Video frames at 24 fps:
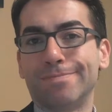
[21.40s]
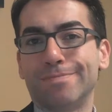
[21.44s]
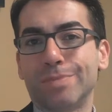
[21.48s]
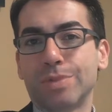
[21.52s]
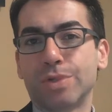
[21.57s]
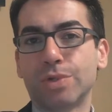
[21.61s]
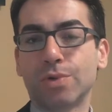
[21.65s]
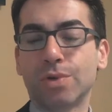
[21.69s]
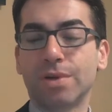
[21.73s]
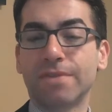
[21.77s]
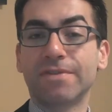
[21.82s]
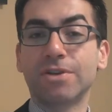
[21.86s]

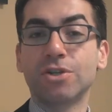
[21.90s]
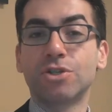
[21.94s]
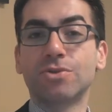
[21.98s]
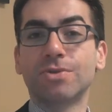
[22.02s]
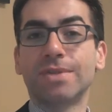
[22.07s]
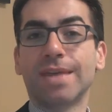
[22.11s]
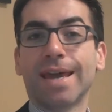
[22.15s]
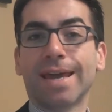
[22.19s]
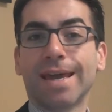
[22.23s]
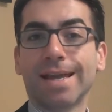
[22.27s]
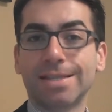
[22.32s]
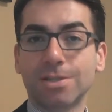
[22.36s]
sort of issue
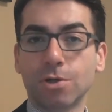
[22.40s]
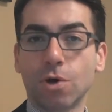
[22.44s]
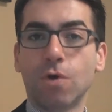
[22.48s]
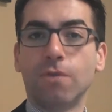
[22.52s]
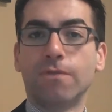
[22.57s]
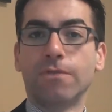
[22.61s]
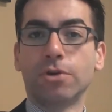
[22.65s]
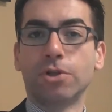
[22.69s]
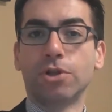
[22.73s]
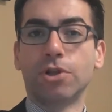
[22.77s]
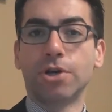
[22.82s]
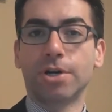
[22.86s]
that gets
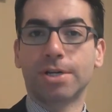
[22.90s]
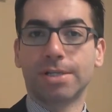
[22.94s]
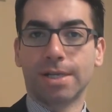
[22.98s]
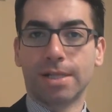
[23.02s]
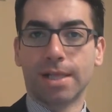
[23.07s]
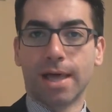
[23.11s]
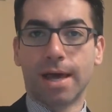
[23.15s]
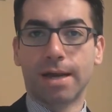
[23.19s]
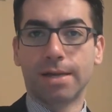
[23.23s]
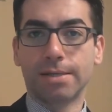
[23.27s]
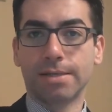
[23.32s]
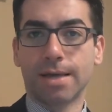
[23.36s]
overlooked
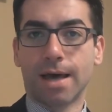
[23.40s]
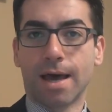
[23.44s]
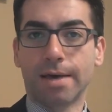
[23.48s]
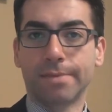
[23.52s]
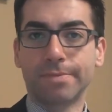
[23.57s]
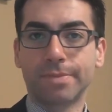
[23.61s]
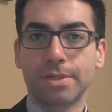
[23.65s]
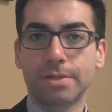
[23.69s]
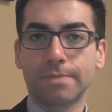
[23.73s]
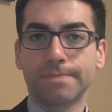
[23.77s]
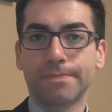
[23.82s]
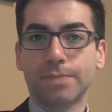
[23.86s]
a lot of
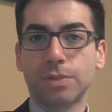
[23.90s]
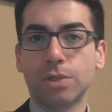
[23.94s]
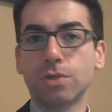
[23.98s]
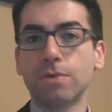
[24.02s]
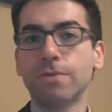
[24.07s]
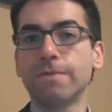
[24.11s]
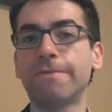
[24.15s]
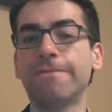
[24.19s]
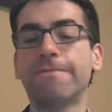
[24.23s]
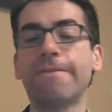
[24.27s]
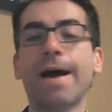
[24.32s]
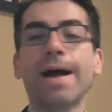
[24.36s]
times. So
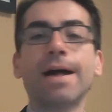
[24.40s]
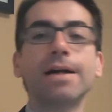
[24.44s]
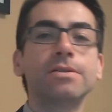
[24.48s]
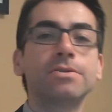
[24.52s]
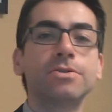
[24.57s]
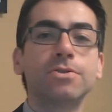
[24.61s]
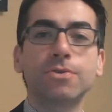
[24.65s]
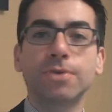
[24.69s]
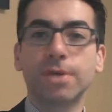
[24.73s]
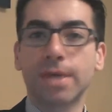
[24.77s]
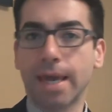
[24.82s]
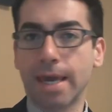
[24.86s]
you filed
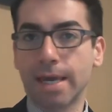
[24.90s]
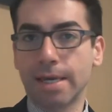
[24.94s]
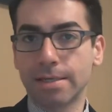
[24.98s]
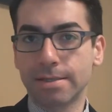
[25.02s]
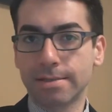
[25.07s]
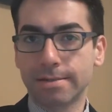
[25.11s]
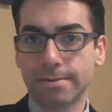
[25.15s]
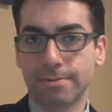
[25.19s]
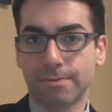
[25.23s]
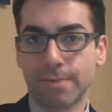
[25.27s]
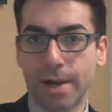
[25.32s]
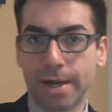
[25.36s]
your
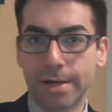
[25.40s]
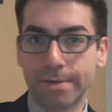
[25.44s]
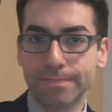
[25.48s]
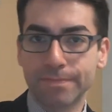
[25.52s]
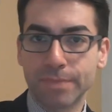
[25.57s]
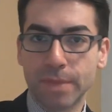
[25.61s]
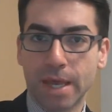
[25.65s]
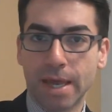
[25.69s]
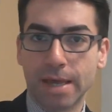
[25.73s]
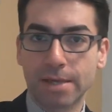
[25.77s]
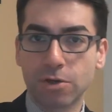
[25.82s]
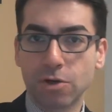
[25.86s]
case, right,
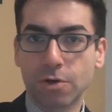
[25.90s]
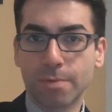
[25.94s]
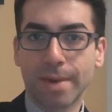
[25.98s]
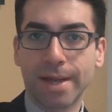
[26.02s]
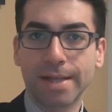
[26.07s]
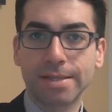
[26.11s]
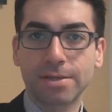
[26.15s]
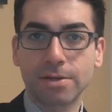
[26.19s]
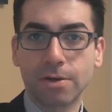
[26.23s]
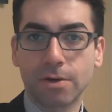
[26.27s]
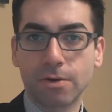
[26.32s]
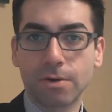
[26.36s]
and you're
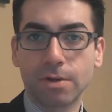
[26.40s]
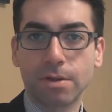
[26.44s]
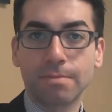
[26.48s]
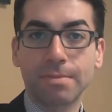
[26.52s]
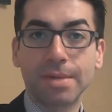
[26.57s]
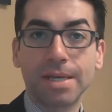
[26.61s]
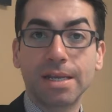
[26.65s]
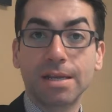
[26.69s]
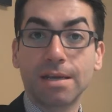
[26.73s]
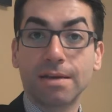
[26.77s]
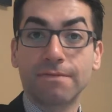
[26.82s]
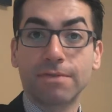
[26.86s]
about to go to the
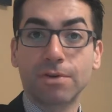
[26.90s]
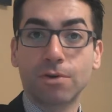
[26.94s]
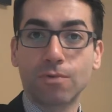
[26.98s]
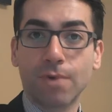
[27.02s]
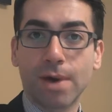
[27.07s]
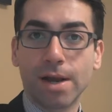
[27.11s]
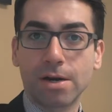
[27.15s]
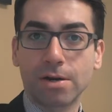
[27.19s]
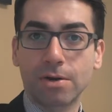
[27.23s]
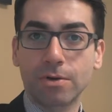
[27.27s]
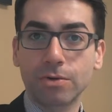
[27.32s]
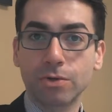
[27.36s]
meeting of the
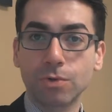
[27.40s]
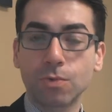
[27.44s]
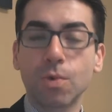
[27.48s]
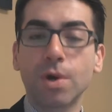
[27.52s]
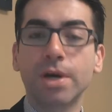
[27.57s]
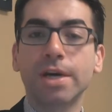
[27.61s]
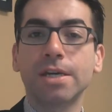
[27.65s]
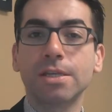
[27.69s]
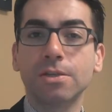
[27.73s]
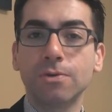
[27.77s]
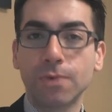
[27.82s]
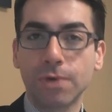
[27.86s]
creditors.
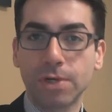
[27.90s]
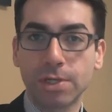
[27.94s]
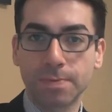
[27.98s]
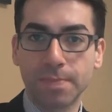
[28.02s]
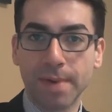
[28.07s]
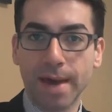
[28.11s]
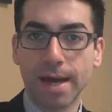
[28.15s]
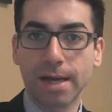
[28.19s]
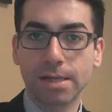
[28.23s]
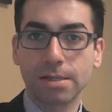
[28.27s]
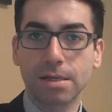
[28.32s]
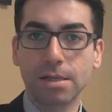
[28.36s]
What can you
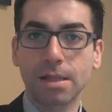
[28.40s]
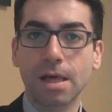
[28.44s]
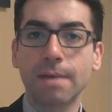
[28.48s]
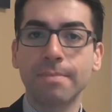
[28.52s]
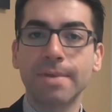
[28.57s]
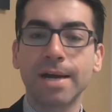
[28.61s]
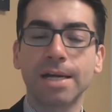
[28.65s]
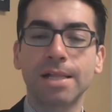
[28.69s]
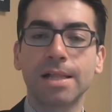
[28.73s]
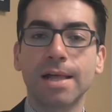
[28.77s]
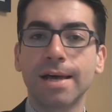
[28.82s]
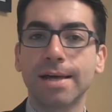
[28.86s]
expect? A lot of
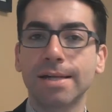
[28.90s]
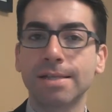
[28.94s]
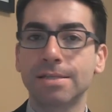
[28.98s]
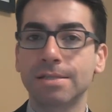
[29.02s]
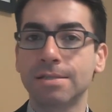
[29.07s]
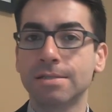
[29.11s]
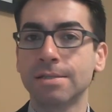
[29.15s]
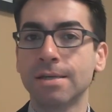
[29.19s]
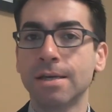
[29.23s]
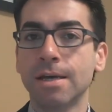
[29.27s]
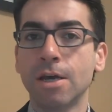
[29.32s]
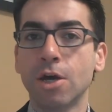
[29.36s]
my
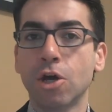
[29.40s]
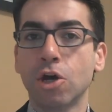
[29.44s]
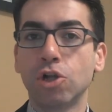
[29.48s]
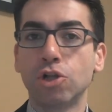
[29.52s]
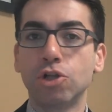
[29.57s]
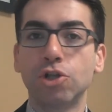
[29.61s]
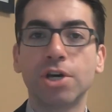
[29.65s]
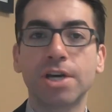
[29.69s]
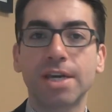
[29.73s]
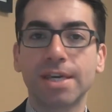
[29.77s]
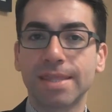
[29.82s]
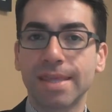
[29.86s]
clients
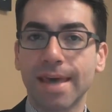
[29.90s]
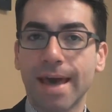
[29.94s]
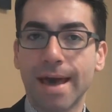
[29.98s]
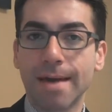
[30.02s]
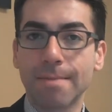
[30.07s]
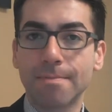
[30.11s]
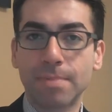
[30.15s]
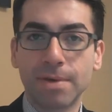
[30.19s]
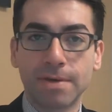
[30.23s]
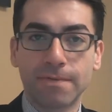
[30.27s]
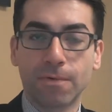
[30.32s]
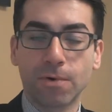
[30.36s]
look at
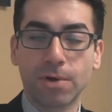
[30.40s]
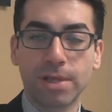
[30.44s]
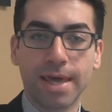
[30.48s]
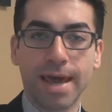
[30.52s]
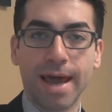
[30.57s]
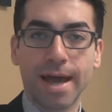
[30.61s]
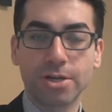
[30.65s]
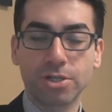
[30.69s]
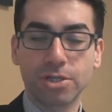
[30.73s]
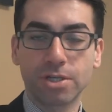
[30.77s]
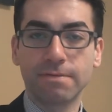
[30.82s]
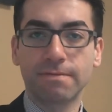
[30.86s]
that before they
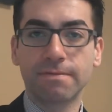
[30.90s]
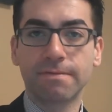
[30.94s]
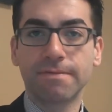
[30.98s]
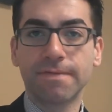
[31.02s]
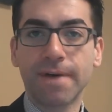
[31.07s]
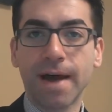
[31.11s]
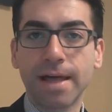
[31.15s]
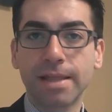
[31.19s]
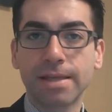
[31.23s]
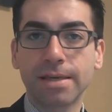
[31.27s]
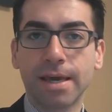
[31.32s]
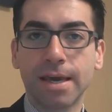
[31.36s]
actually even
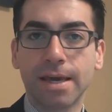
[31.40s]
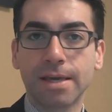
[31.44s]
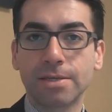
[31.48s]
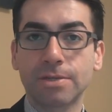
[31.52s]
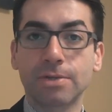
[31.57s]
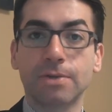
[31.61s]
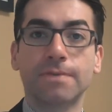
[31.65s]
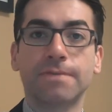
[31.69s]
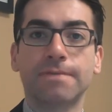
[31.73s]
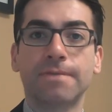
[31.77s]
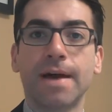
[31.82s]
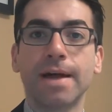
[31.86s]
file a case
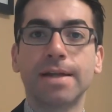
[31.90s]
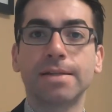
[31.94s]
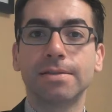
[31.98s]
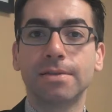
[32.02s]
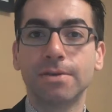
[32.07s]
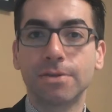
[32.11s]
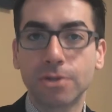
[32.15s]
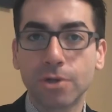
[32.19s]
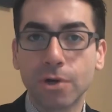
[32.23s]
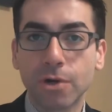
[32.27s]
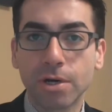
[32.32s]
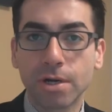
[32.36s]
or find
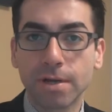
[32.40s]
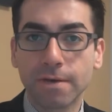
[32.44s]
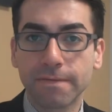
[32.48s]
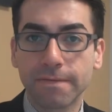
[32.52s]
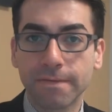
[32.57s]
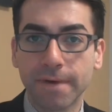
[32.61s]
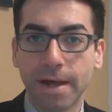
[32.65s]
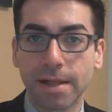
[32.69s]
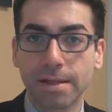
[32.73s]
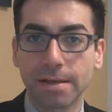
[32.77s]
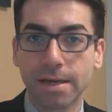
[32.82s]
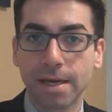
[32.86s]
an attorney to
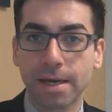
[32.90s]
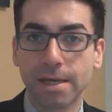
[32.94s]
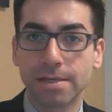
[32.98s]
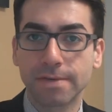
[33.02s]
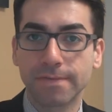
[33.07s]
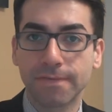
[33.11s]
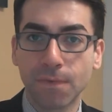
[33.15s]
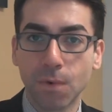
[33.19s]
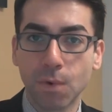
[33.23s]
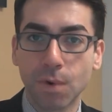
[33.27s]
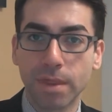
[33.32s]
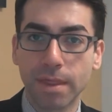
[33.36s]
file a case
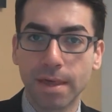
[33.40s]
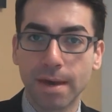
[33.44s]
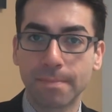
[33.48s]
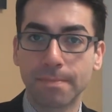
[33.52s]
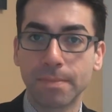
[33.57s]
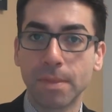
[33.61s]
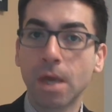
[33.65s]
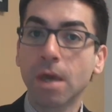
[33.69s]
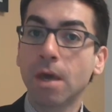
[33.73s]
for them.